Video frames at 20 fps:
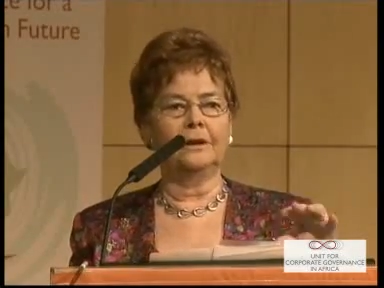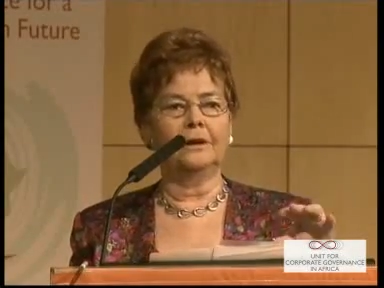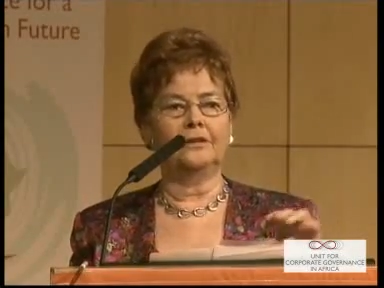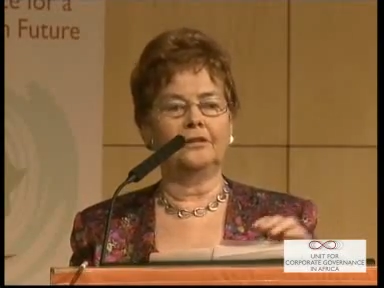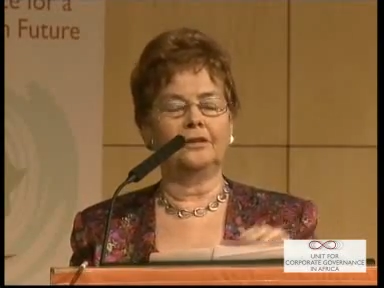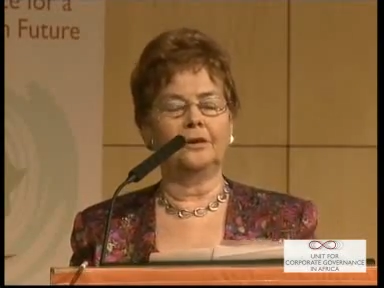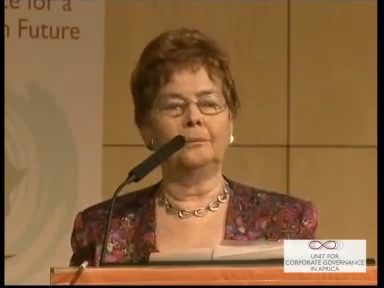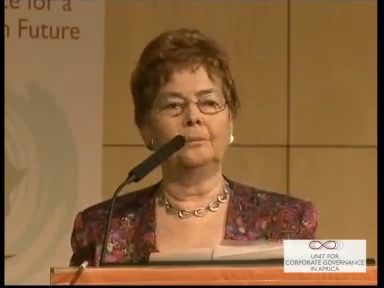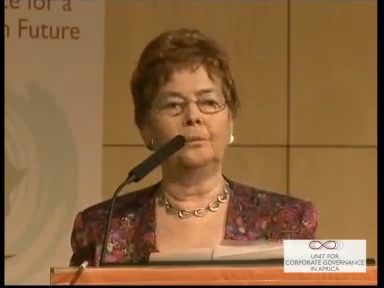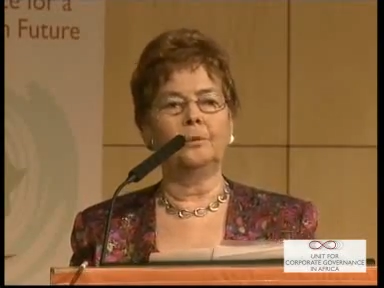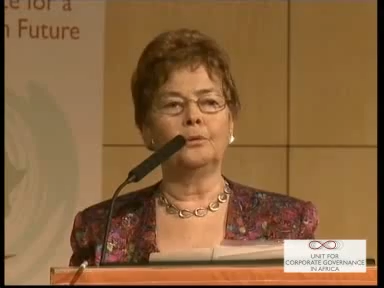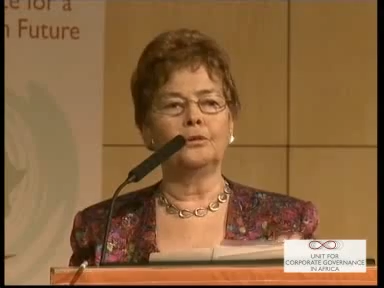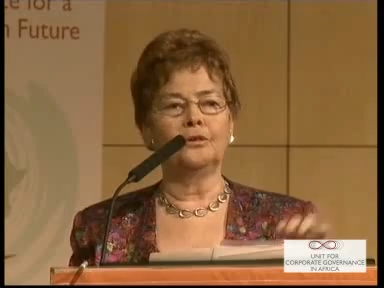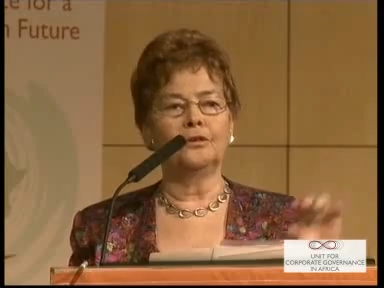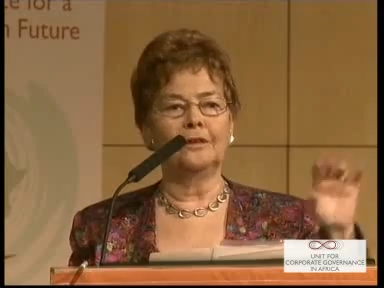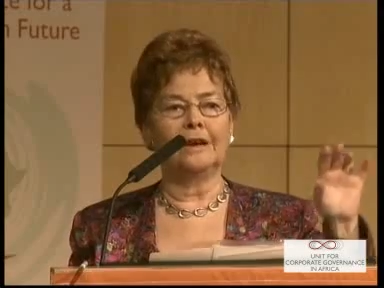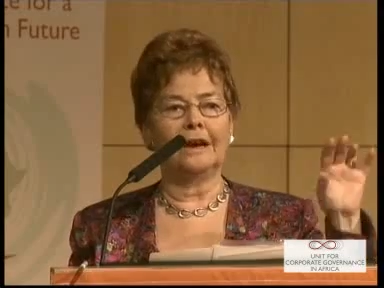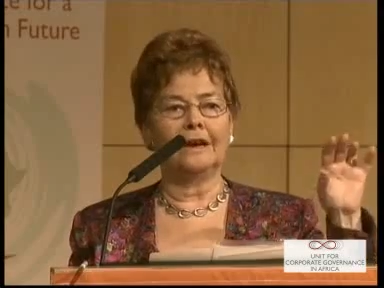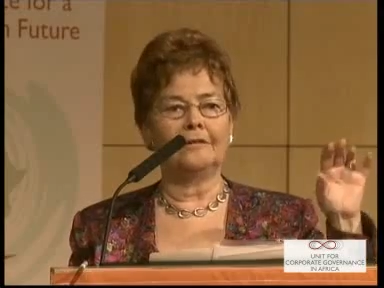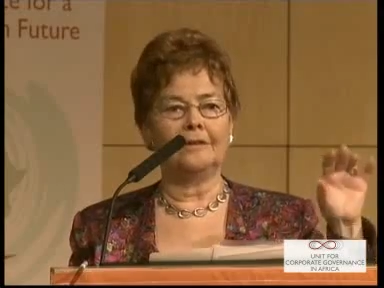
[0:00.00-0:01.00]
It's
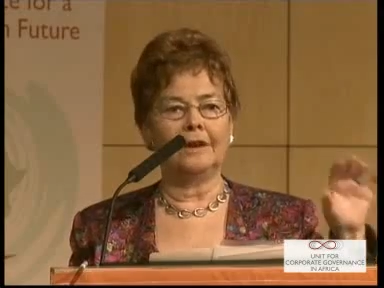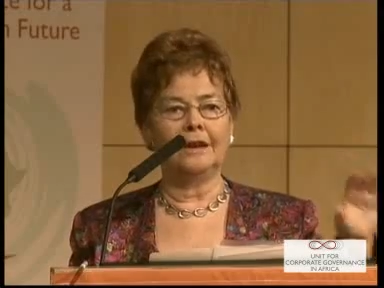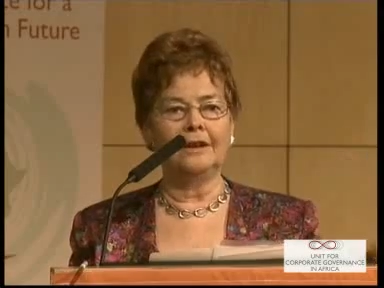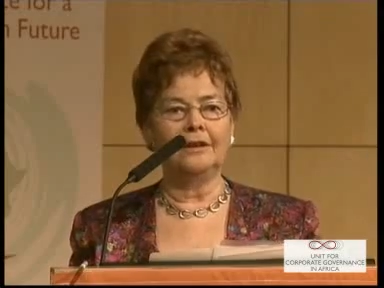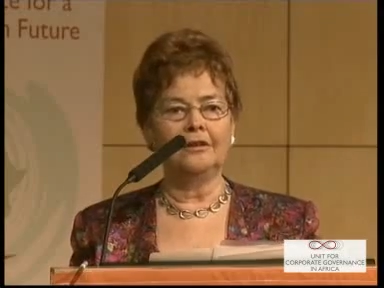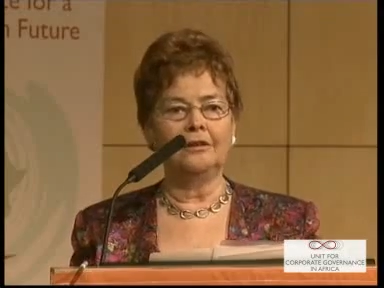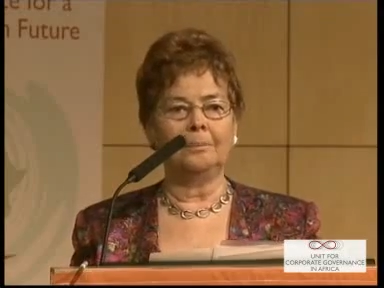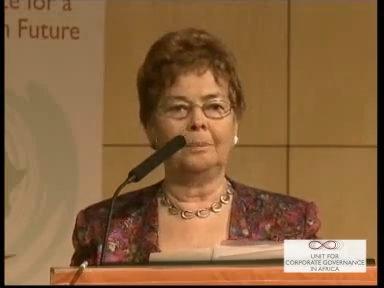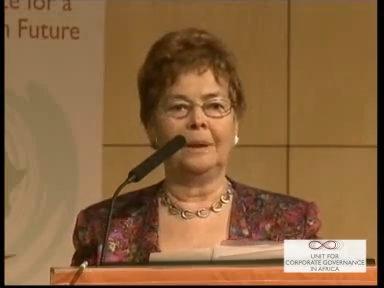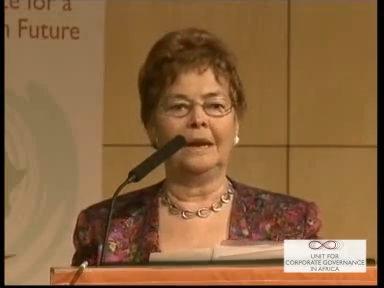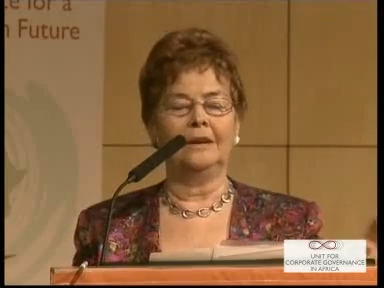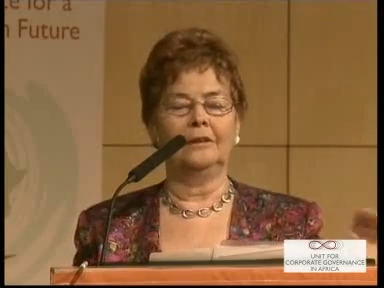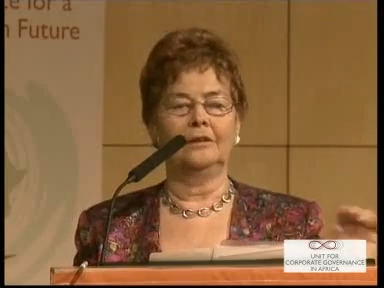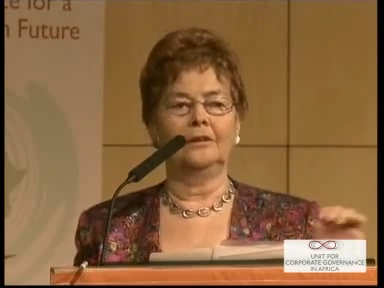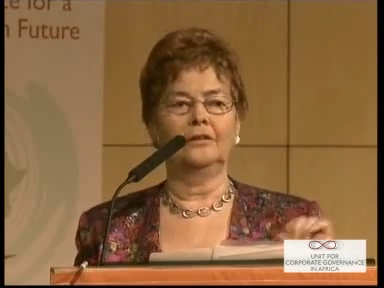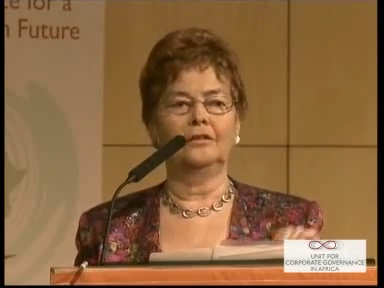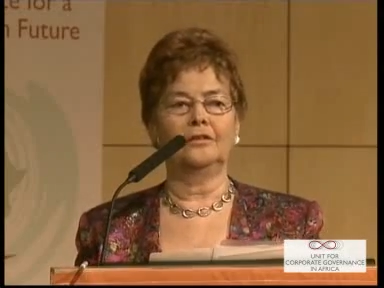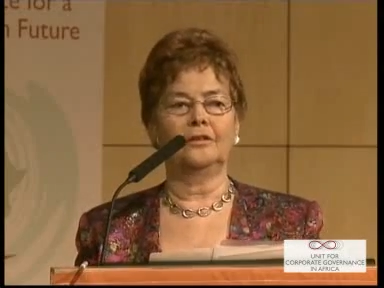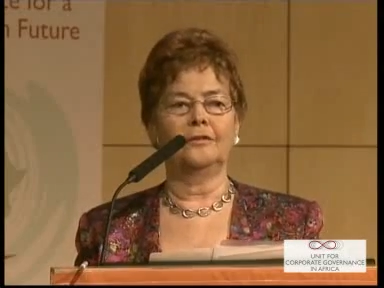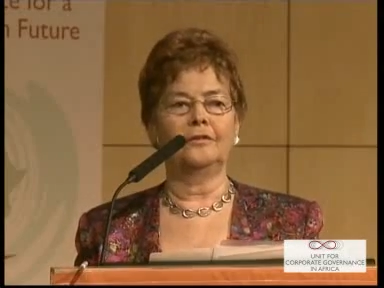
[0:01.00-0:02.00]
important to have
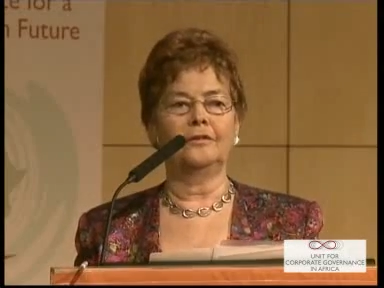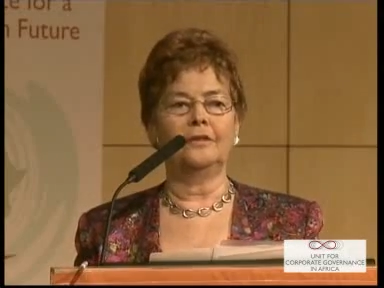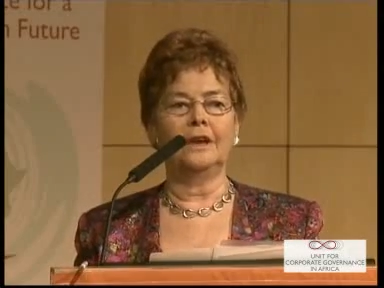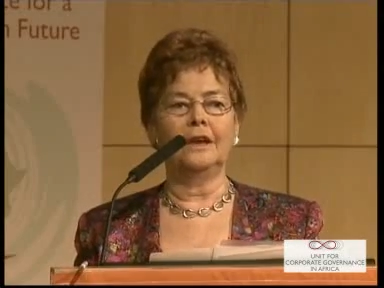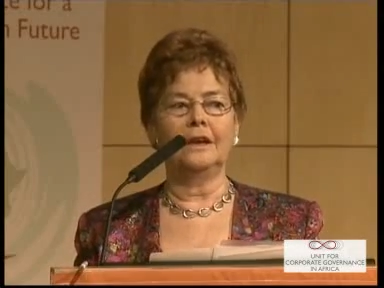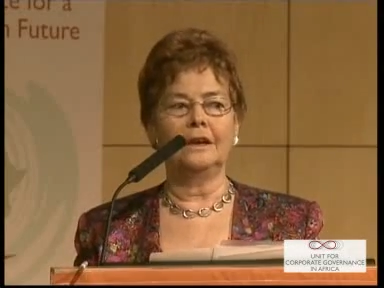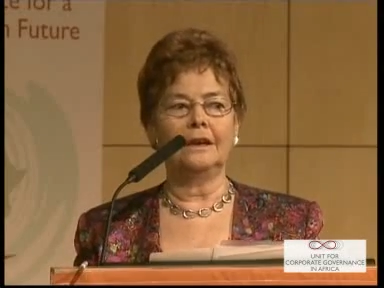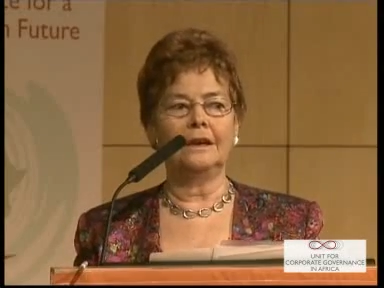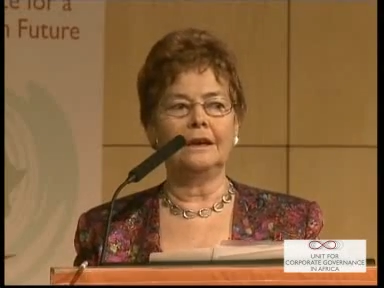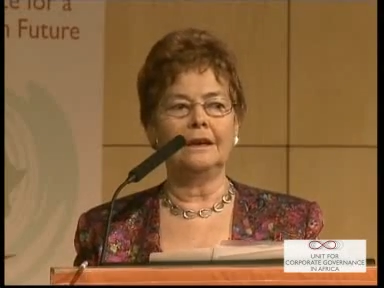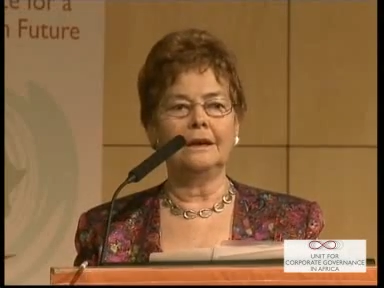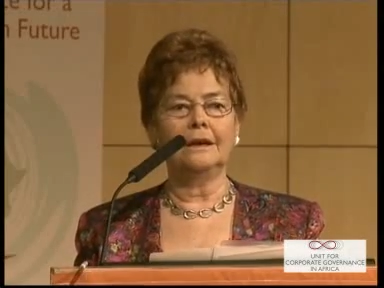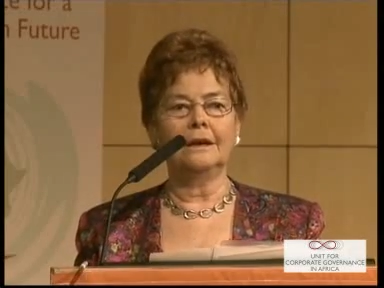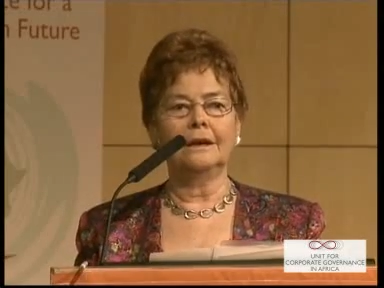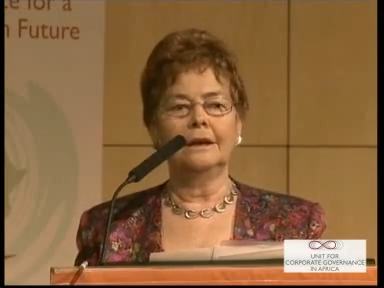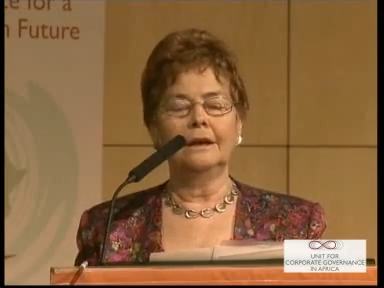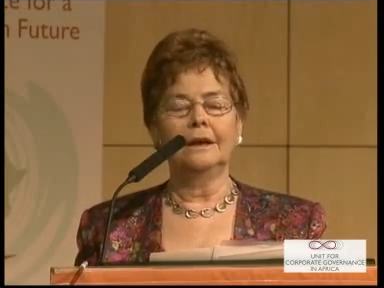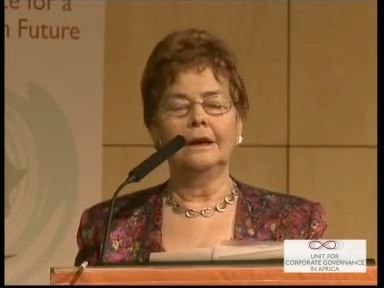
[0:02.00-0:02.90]
independence of thinking.